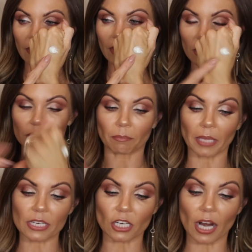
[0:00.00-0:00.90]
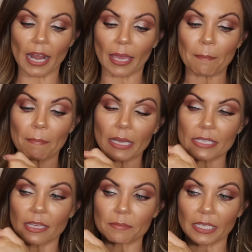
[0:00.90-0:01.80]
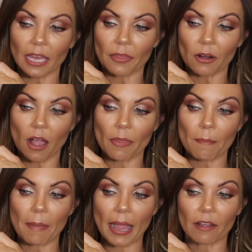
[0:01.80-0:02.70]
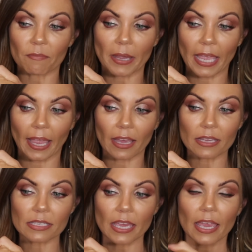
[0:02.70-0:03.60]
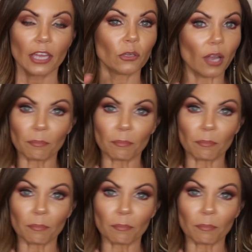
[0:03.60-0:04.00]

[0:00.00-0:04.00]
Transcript: and there's the blender and I mix them together on the back of my hand you